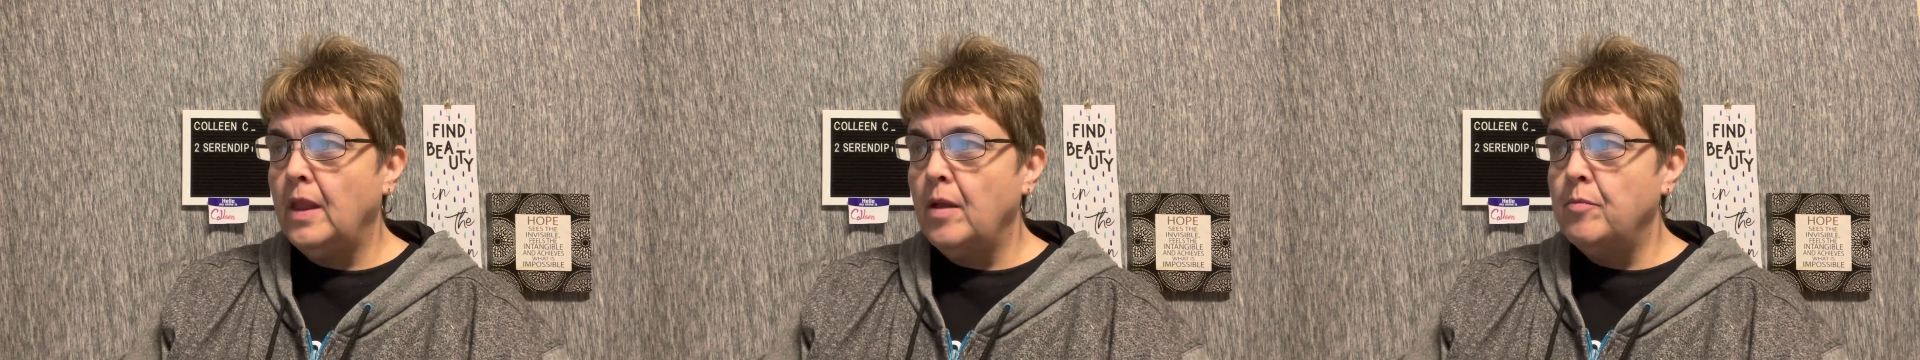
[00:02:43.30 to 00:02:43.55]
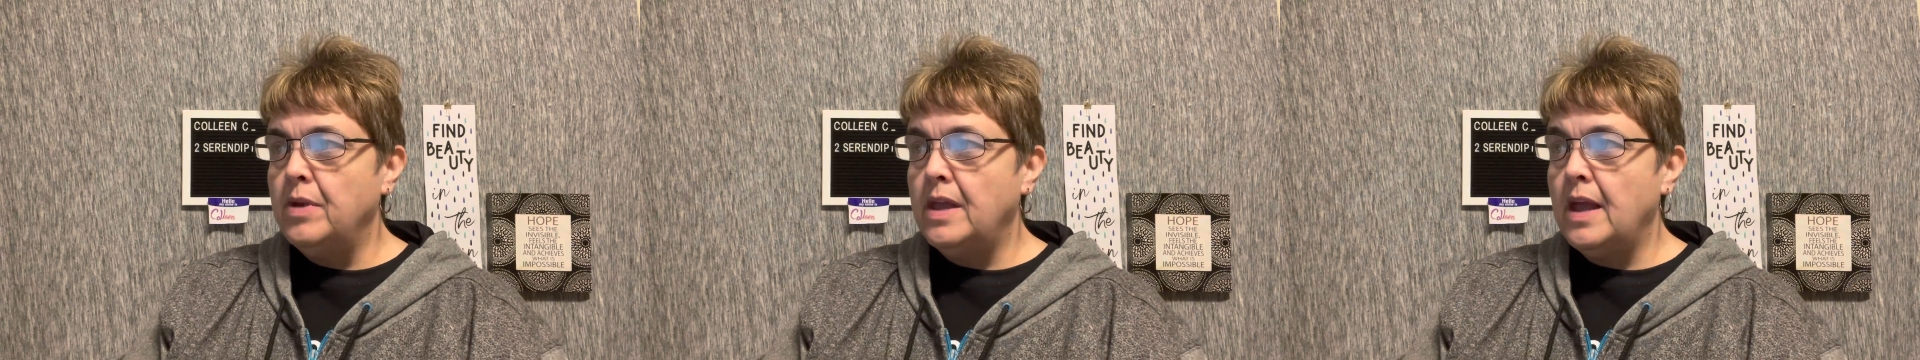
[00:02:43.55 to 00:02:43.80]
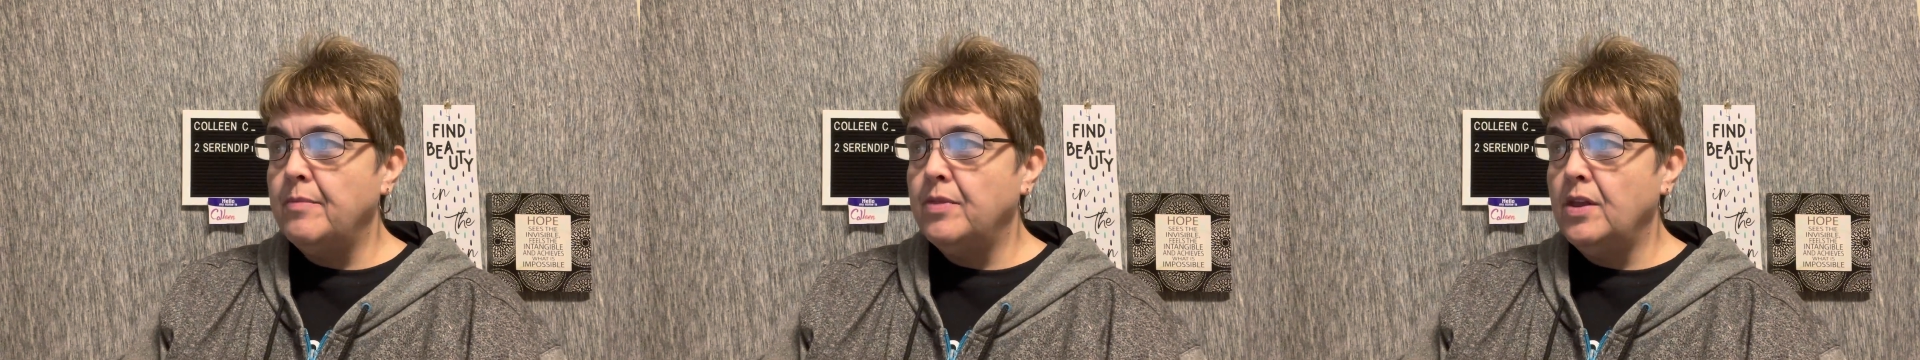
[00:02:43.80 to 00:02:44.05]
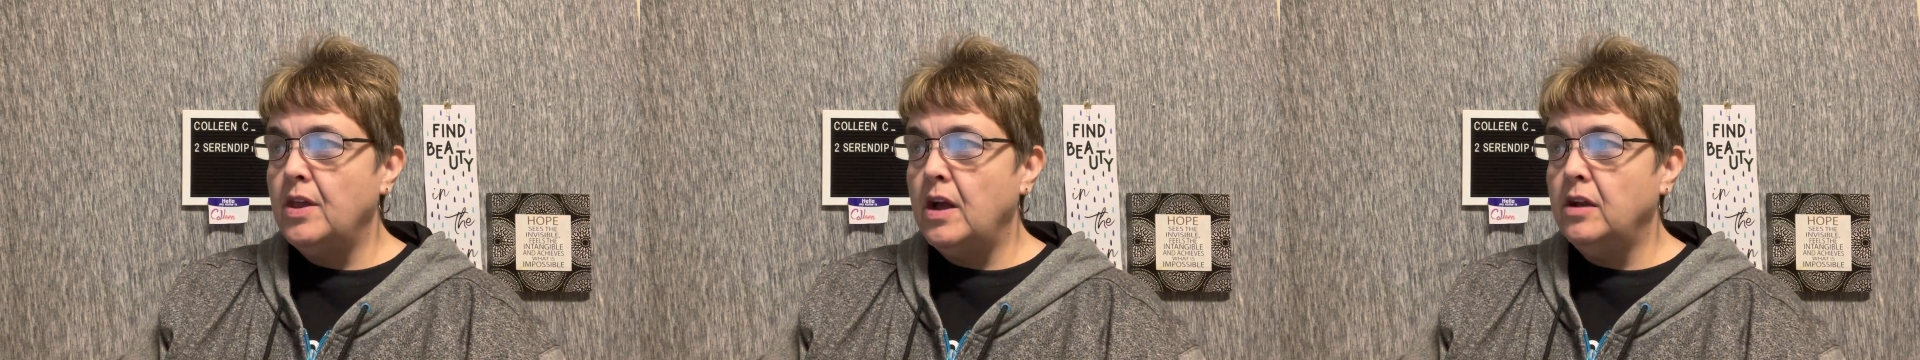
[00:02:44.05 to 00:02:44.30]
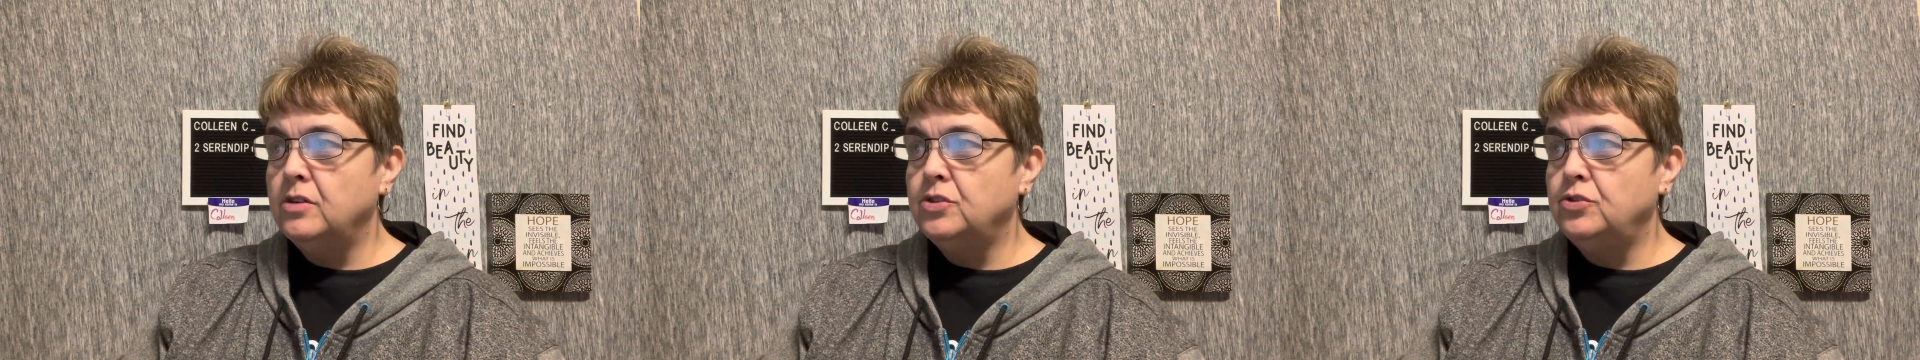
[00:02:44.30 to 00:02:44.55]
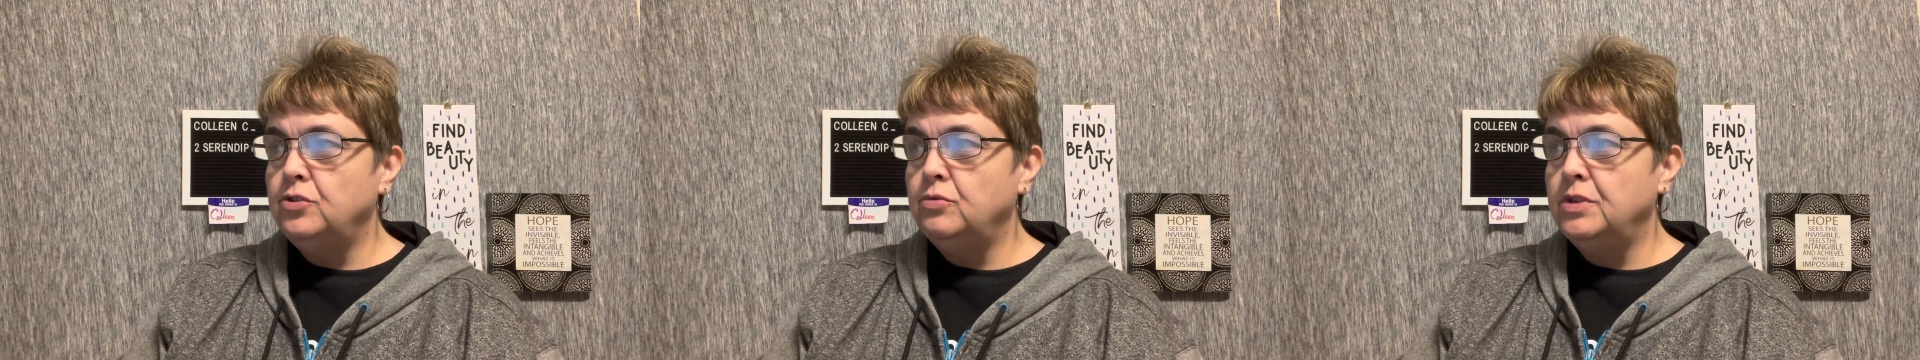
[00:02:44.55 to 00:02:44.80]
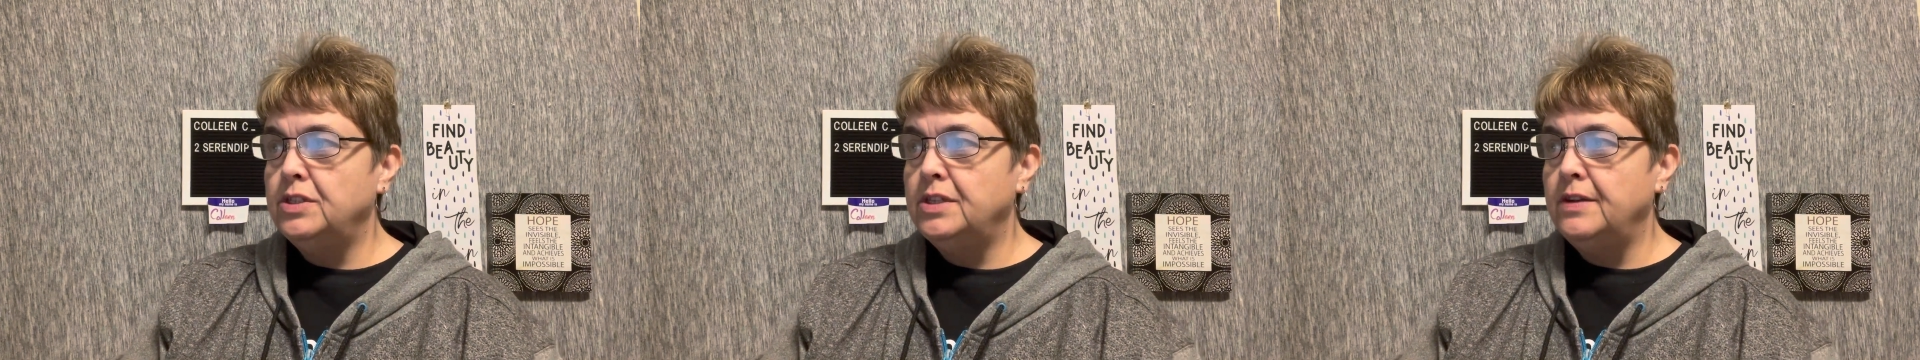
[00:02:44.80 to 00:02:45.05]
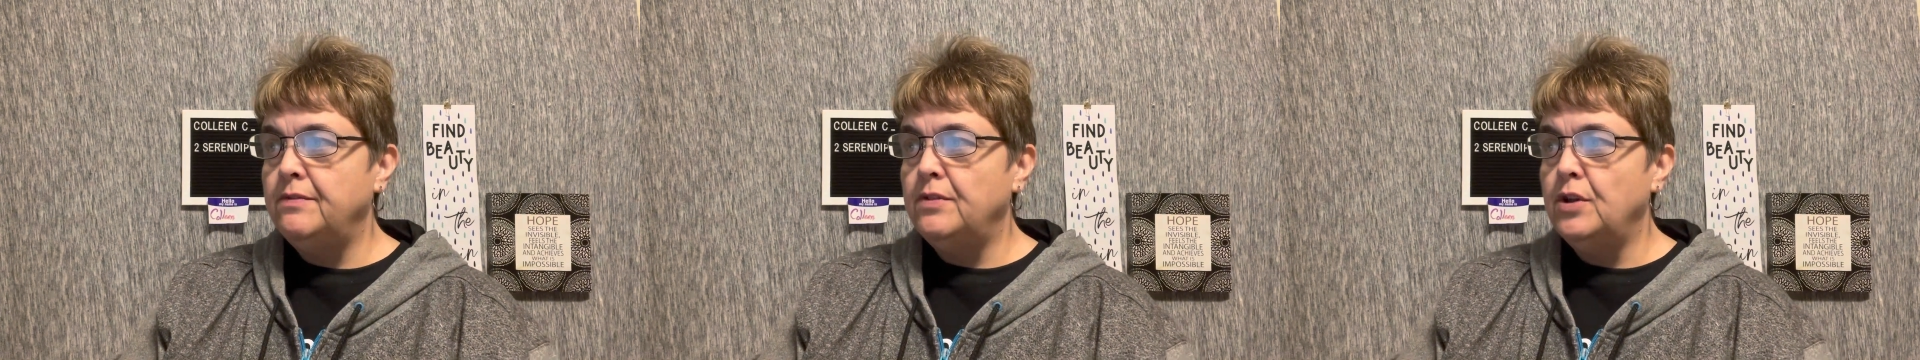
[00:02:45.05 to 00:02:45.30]
became the youngest to
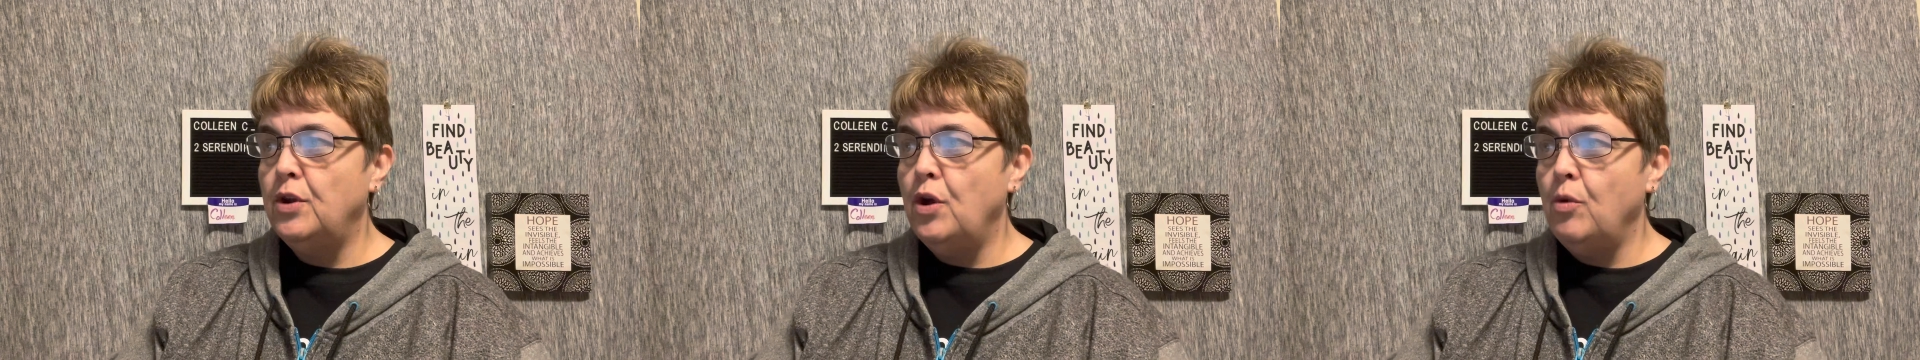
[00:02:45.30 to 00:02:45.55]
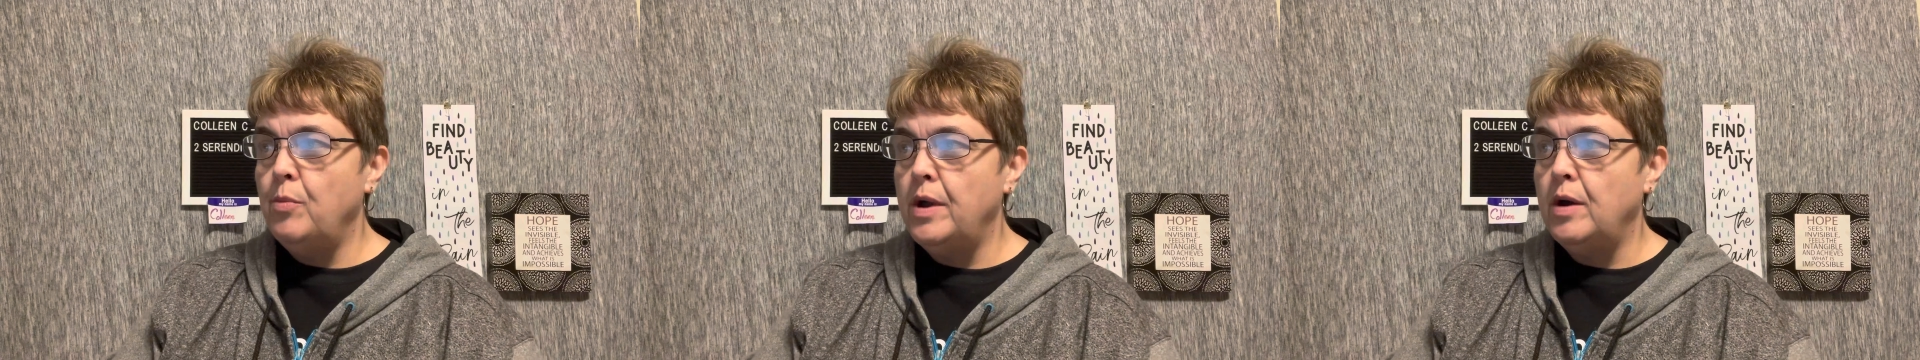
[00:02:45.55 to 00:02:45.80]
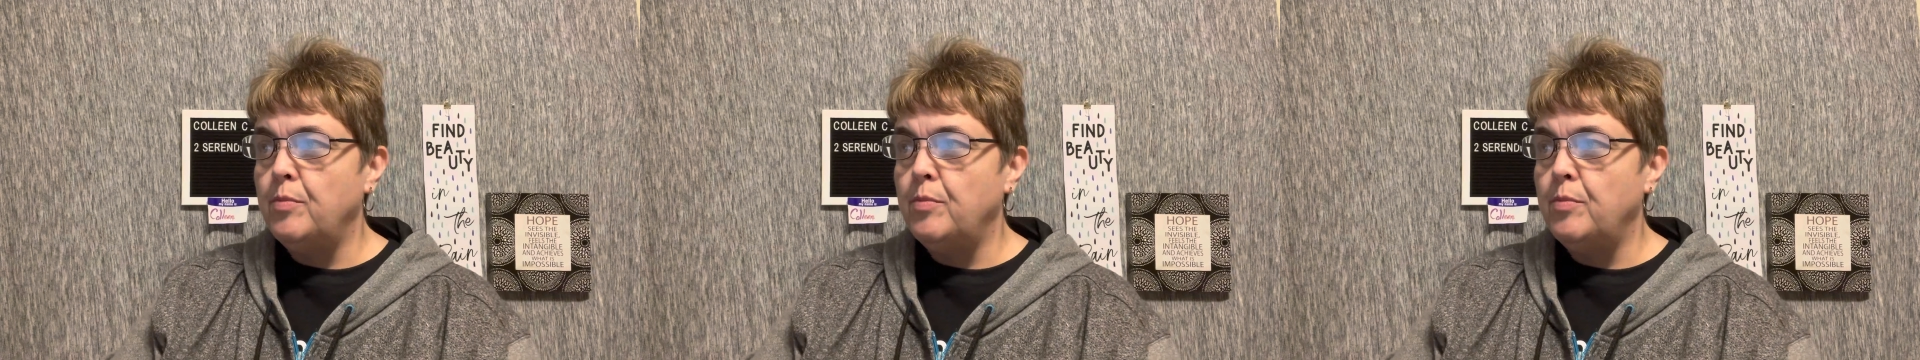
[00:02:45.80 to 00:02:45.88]
receive the Nobel